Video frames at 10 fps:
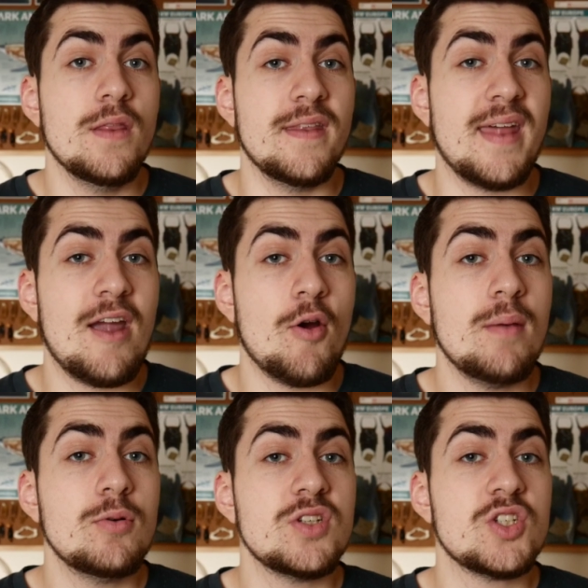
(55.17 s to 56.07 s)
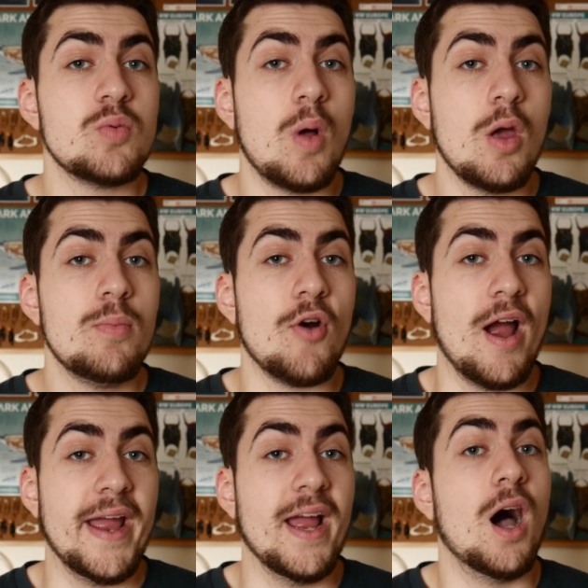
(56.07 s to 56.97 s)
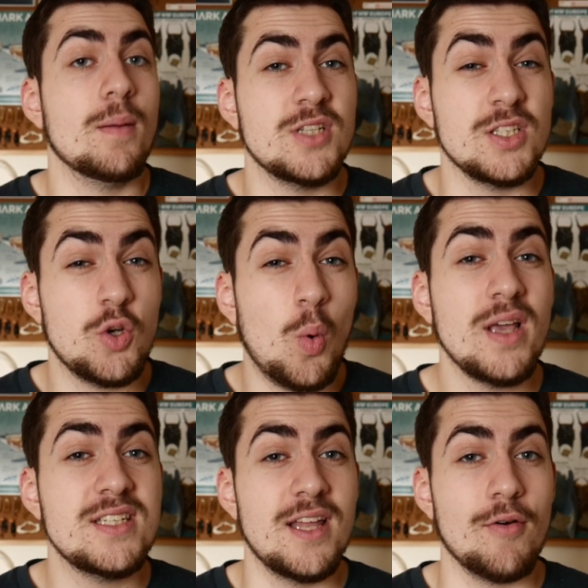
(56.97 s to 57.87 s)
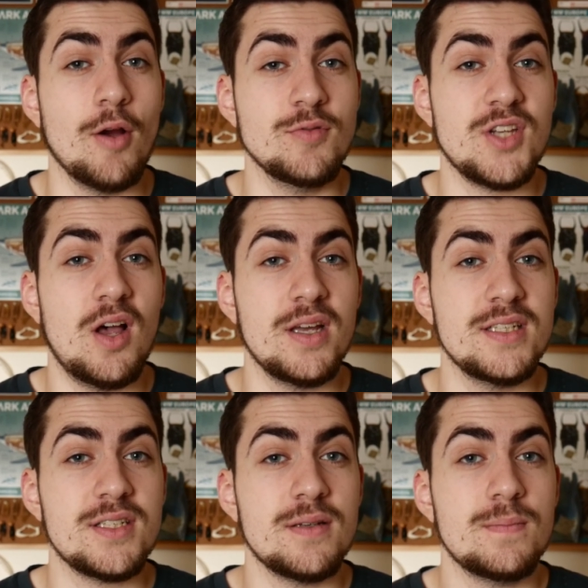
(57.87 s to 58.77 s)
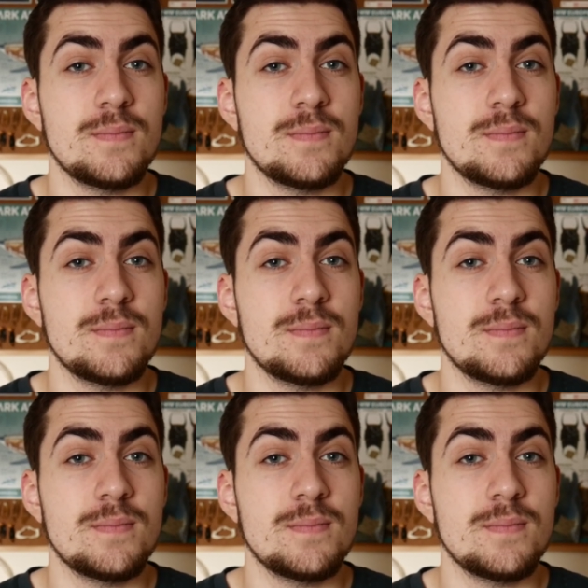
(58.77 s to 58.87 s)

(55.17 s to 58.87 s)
that they are able to swallow prey up to twice their own size.